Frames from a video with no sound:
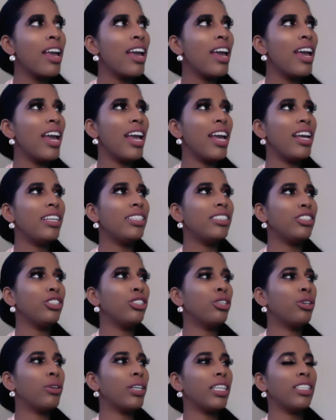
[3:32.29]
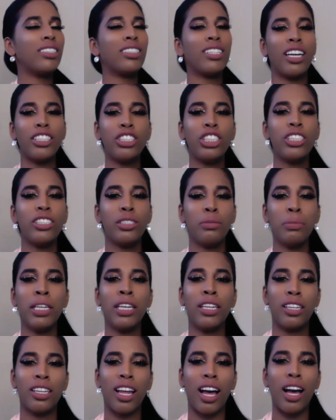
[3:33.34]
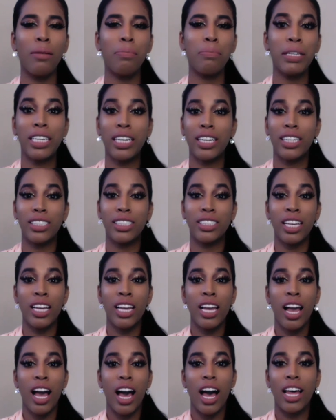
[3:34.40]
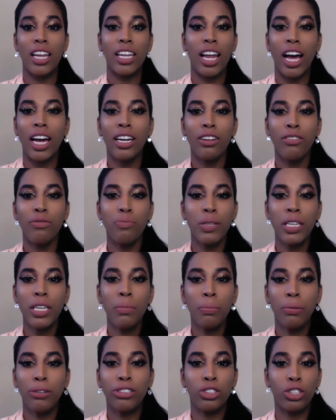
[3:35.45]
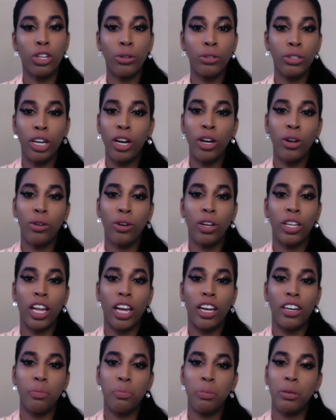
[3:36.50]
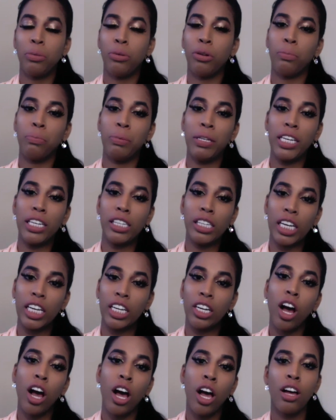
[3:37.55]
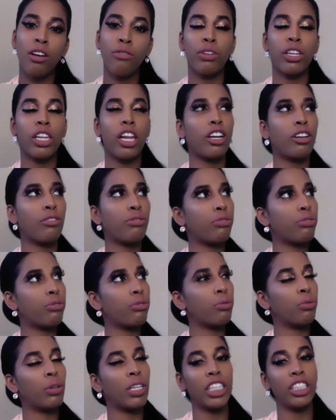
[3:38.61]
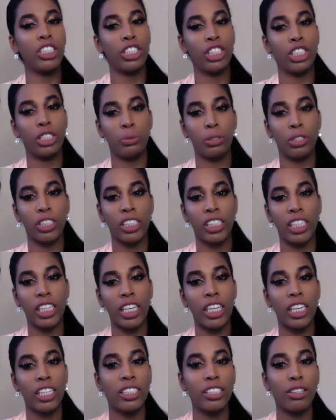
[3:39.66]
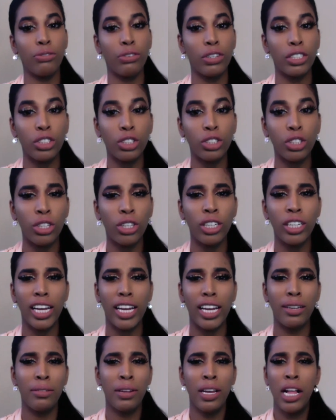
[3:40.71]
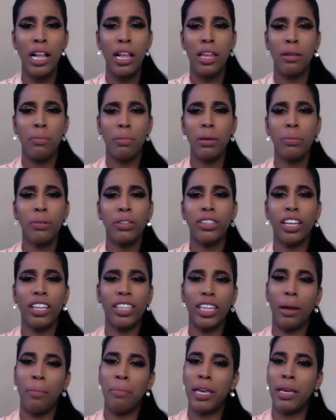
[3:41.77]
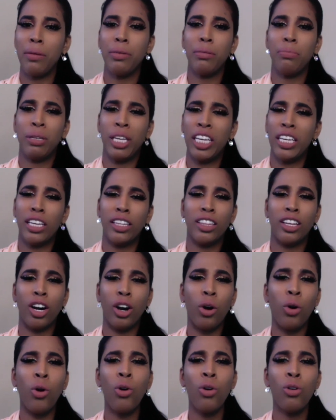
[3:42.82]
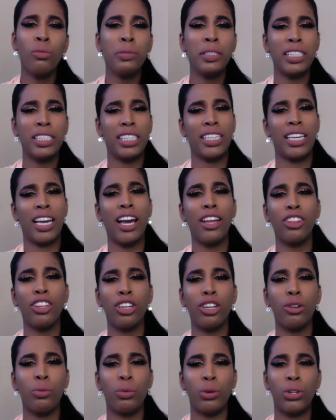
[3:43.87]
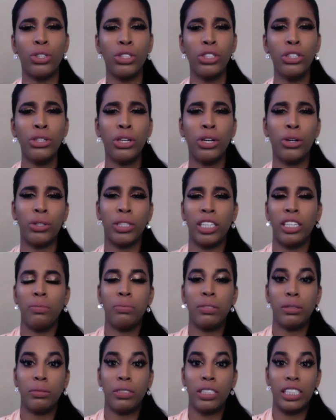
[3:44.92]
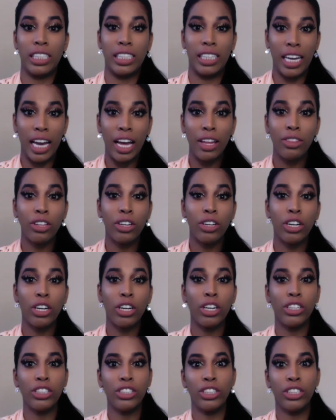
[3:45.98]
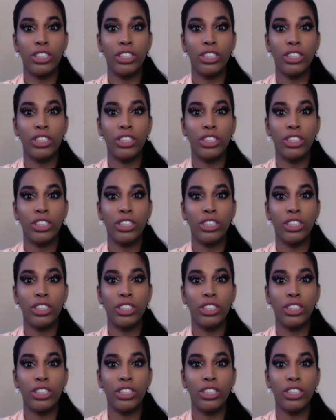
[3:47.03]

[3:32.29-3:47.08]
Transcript: And, it touches me a lot because a lot of people don't know. A lot of people are being laid off. A lot of relationships are taking a different turn. And people thought that maybe being in the home together will, keep them together,